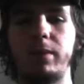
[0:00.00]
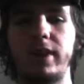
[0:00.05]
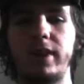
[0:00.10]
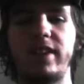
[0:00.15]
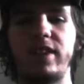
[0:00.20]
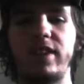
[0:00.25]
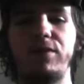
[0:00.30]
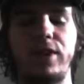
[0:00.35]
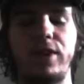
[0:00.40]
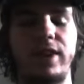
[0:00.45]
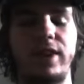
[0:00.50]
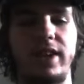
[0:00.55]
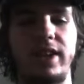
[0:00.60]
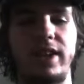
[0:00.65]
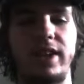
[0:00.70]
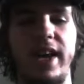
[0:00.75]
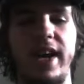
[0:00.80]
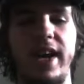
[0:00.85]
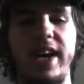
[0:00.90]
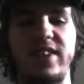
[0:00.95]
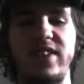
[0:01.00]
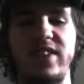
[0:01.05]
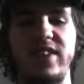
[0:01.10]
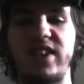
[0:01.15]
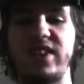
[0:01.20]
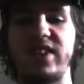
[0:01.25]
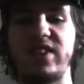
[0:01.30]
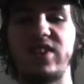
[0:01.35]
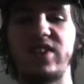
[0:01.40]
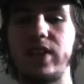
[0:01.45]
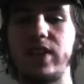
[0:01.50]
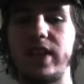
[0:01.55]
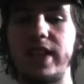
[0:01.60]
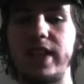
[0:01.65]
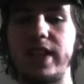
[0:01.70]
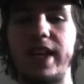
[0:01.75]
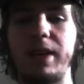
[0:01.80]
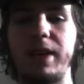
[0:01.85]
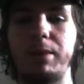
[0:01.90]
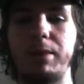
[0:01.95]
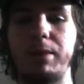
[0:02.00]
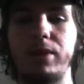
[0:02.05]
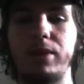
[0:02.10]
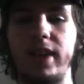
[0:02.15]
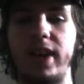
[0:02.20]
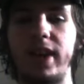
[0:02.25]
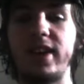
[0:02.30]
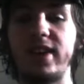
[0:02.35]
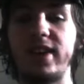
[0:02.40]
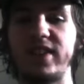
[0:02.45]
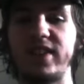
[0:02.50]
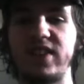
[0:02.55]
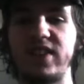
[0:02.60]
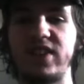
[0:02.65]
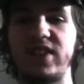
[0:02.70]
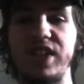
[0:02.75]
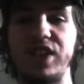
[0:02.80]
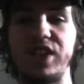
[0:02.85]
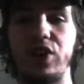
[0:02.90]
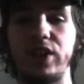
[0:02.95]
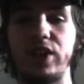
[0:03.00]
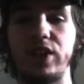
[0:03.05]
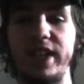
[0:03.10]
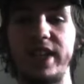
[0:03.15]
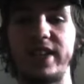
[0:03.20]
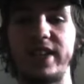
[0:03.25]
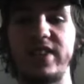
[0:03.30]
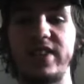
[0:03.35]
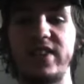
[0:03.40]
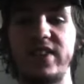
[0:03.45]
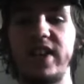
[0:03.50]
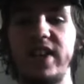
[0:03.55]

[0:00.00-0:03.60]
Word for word: different accents to enable us, the audience,